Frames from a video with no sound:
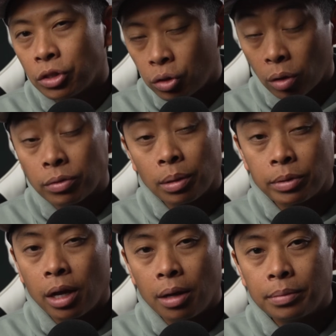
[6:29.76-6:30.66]
and serves
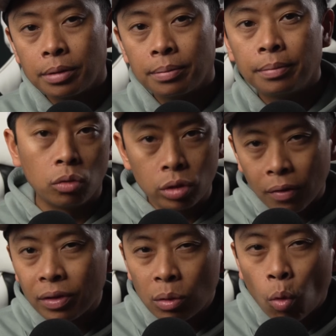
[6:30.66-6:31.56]
sometimes. You
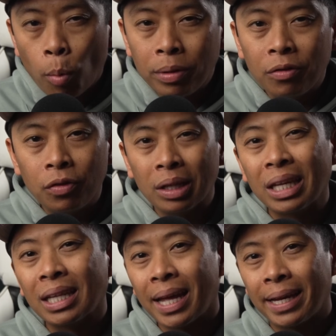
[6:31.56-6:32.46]
definitely won't be
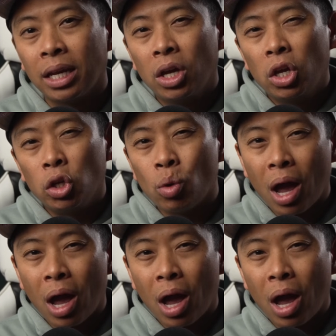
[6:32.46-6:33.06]
feeling like you